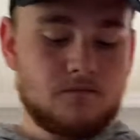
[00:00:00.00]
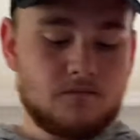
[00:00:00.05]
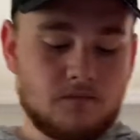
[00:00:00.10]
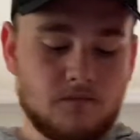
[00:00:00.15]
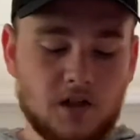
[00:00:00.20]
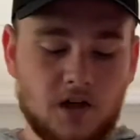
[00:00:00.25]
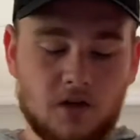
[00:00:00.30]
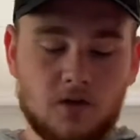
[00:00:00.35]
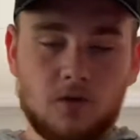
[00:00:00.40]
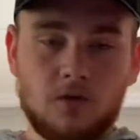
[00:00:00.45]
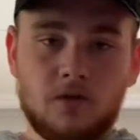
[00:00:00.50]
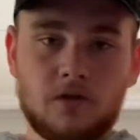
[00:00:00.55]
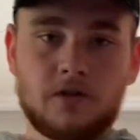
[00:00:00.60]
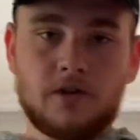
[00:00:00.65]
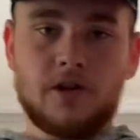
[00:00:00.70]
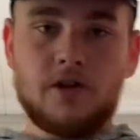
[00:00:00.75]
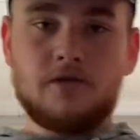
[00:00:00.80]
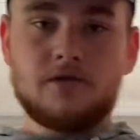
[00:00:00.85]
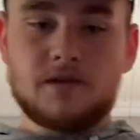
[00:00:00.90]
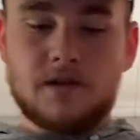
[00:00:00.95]
A quarter
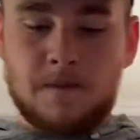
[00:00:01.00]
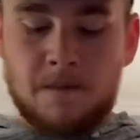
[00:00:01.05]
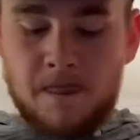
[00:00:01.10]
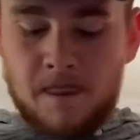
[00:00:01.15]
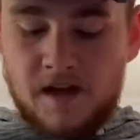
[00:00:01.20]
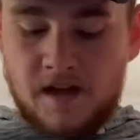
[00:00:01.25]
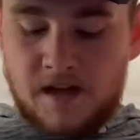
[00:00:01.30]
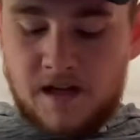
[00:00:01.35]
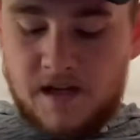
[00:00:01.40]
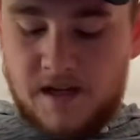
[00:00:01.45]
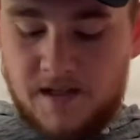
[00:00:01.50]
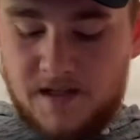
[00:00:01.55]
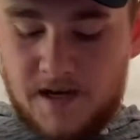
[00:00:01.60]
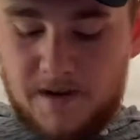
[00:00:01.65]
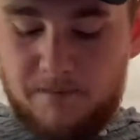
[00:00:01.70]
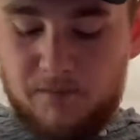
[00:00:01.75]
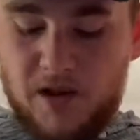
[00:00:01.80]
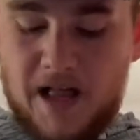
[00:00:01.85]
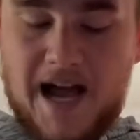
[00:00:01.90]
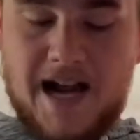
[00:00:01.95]
note is a
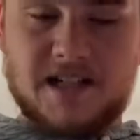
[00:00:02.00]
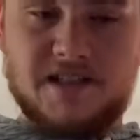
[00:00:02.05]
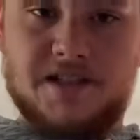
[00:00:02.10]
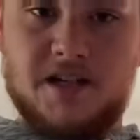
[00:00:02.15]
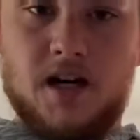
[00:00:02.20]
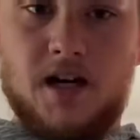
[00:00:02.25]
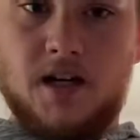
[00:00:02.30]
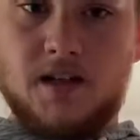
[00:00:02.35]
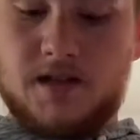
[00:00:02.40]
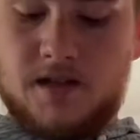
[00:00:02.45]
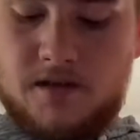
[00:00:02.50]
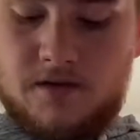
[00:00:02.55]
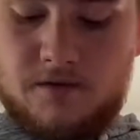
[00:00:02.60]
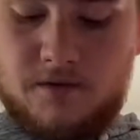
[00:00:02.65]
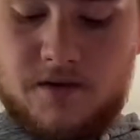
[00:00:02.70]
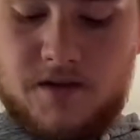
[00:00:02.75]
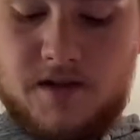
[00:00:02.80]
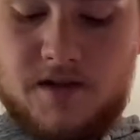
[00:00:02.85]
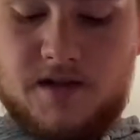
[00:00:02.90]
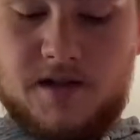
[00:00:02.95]
black dot
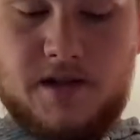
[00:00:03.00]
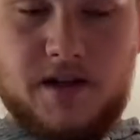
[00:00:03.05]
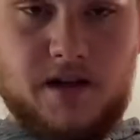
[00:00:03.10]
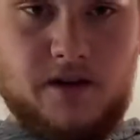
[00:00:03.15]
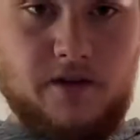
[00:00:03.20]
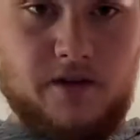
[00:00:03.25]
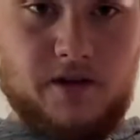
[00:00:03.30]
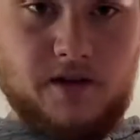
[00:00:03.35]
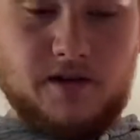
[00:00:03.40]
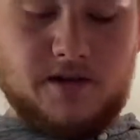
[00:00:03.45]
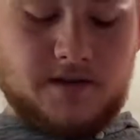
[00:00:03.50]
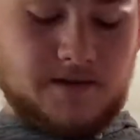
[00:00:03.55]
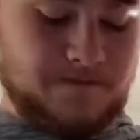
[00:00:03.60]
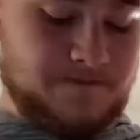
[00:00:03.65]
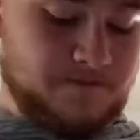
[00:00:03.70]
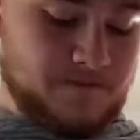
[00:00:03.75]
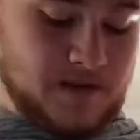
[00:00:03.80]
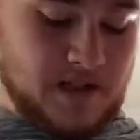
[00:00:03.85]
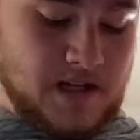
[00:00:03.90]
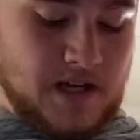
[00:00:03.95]
with a stick on it,
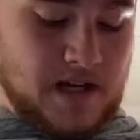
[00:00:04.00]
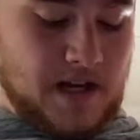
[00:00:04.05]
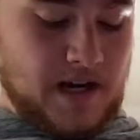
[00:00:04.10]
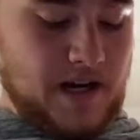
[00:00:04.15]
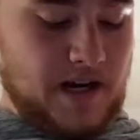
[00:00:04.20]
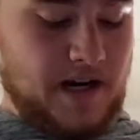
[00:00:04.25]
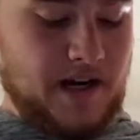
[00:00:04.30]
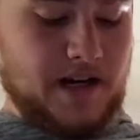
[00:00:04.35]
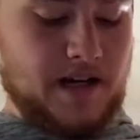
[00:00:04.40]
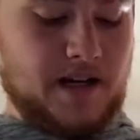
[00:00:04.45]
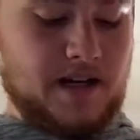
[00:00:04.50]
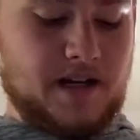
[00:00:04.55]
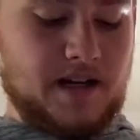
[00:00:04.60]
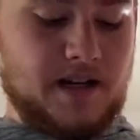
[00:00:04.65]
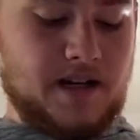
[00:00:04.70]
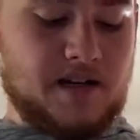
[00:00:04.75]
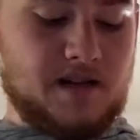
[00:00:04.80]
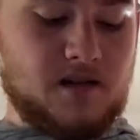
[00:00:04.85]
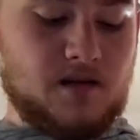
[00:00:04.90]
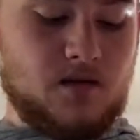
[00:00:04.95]
and it
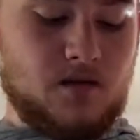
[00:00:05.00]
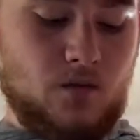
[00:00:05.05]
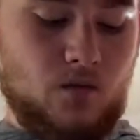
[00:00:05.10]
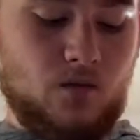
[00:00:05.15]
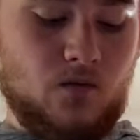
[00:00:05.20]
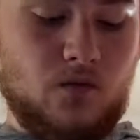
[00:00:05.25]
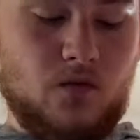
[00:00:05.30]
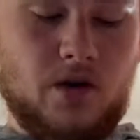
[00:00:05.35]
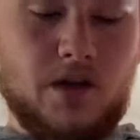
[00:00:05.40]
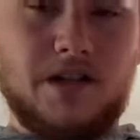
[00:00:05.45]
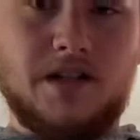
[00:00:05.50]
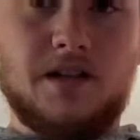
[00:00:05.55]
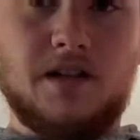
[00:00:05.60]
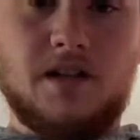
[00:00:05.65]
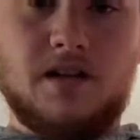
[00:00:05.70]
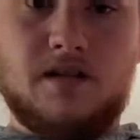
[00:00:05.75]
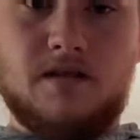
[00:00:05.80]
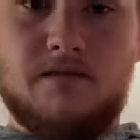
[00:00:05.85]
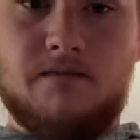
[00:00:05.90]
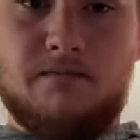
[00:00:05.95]
is 1
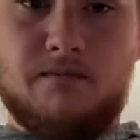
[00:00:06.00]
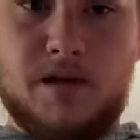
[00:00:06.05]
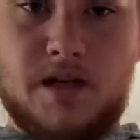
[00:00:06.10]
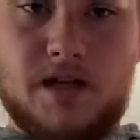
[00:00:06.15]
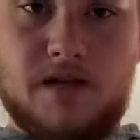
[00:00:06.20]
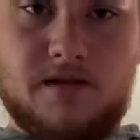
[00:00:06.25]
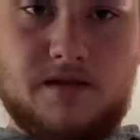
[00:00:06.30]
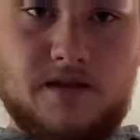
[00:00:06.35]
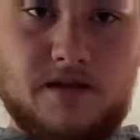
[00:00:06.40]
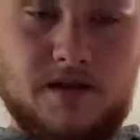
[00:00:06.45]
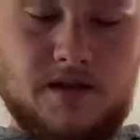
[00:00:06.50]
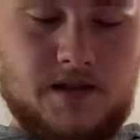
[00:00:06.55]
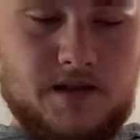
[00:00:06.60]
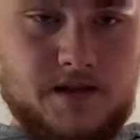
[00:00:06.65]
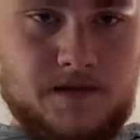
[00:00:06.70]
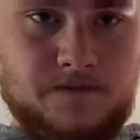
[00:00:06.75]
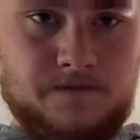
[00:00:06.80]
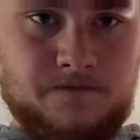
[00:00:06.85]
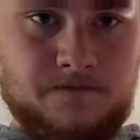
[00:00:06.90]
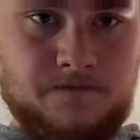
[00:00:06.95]
beat.
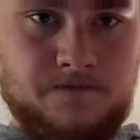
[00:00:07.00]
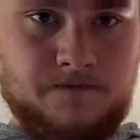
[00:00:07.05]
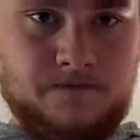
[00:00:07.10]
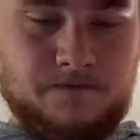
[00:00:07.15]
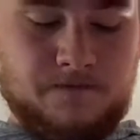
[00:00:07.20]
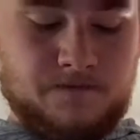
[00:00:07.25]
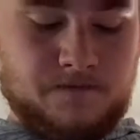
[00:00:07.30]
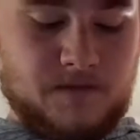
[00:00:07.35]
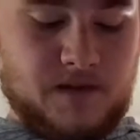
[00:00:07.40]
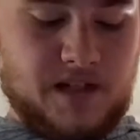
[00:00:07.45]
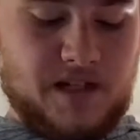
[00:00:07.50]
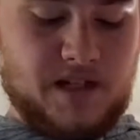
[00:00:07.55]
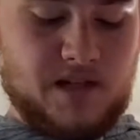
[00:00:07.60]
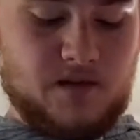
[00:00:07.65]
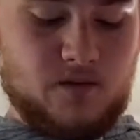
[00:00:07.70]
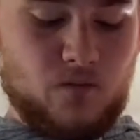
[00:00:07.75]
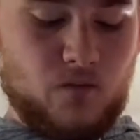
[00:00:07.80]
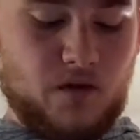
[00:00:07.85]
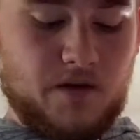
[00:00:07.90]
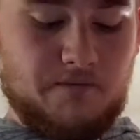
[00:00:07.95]
It gets
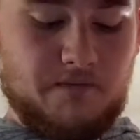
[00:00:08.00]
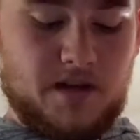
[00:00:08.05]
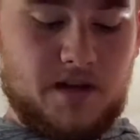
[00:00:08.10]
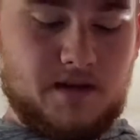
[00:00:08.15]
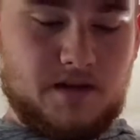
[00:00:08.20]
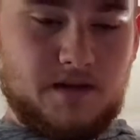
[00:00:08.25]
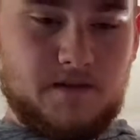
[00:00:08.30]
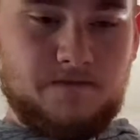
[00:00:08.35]
1 beat.